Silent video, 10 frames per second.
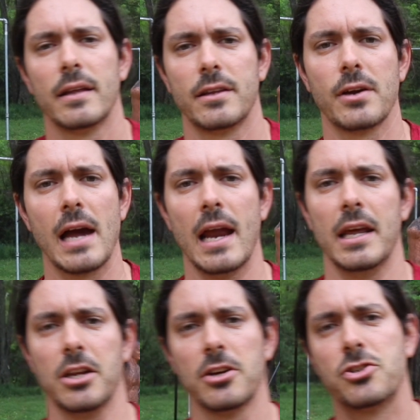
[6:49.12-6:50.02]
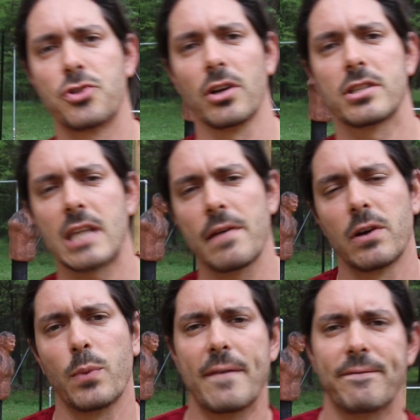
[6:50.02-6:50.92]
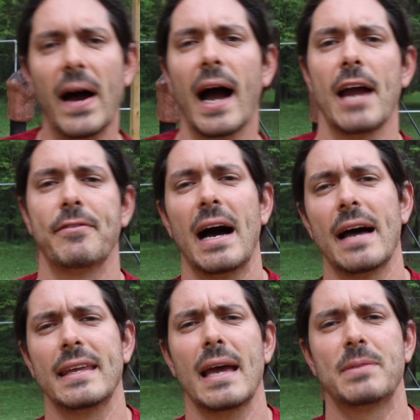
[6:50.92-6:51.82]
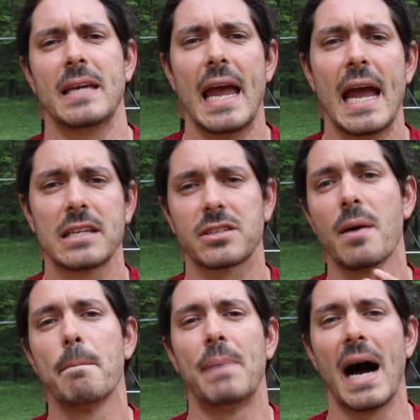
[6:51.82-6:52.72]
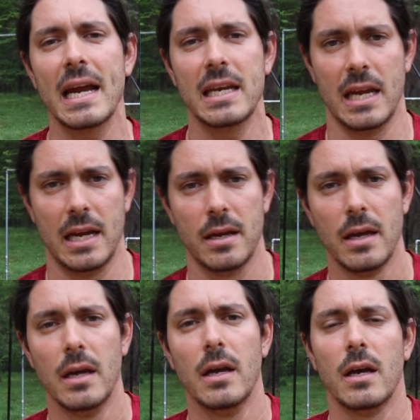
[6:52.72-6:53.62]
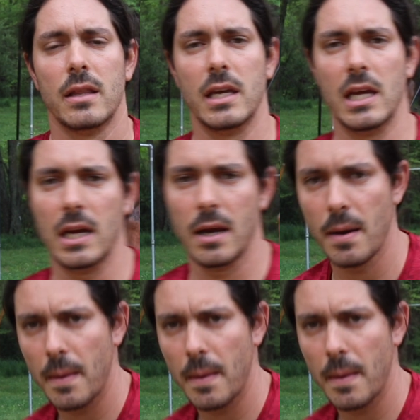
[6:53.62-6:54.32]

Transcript: There you got it. Drill 7 week 5 on the empty hands, combining the